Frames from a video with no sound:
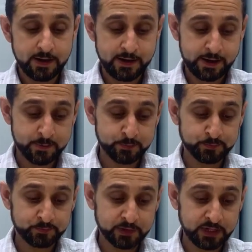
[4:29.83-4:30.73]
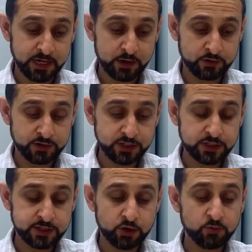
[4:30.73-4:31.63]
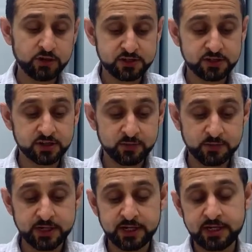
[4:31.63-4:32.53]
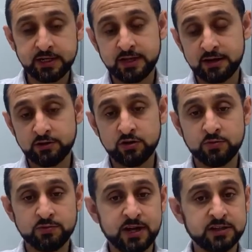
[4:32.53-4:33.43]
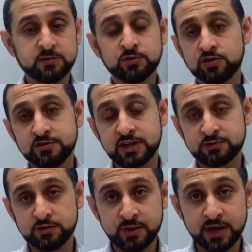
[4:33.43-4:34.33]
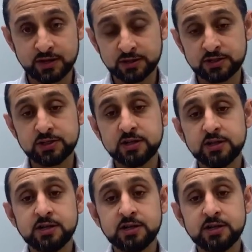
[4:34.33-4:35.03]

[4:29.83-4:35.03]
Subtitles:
Now, they operated a company that had some contracts with banks.